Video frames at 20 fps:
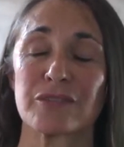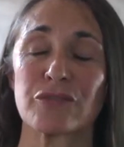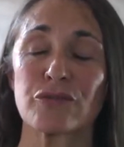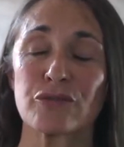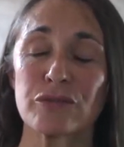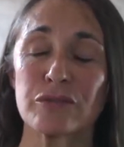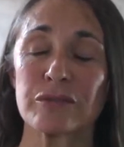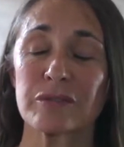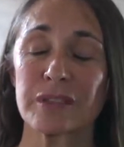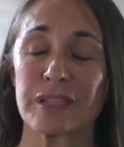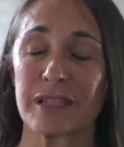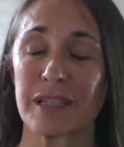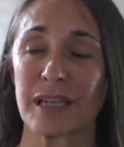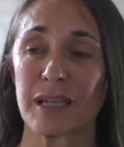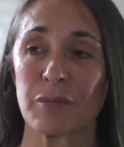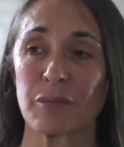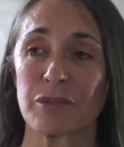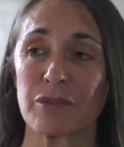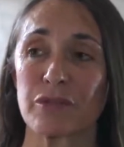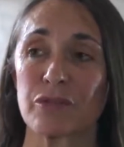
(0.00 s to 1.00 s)
truly
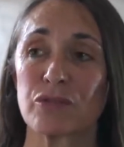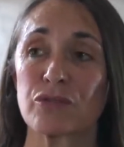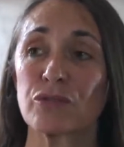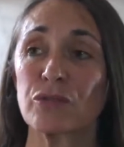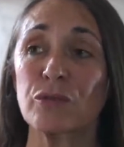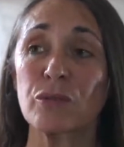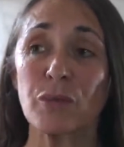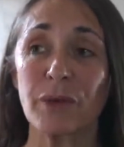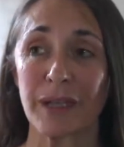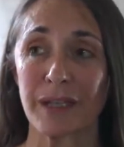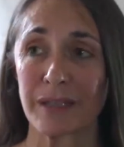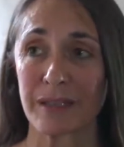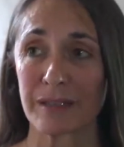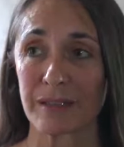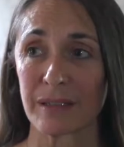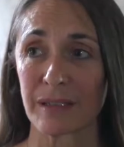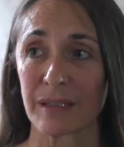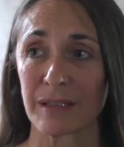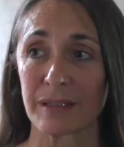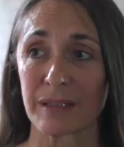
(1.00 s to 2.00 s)
able to do
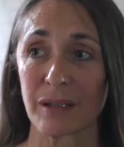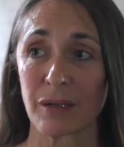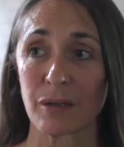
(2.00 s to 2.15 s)
anything.